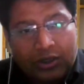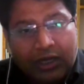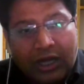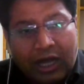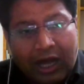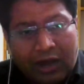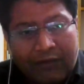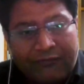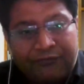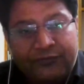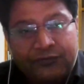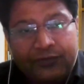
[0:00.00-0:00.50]

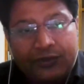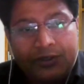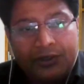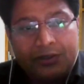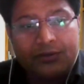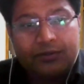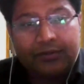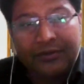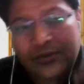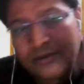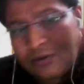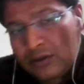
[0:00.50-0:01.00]

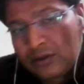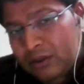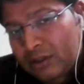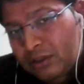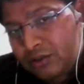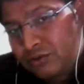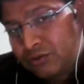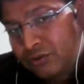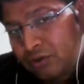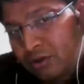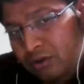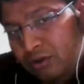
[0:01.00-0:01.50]
after, uh,
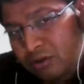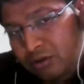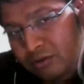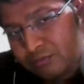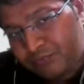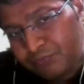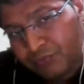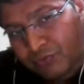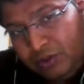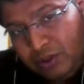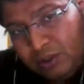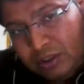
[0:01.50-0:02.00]
you know,
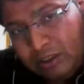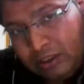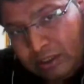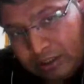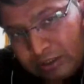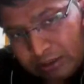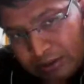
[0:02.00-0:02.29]
uh,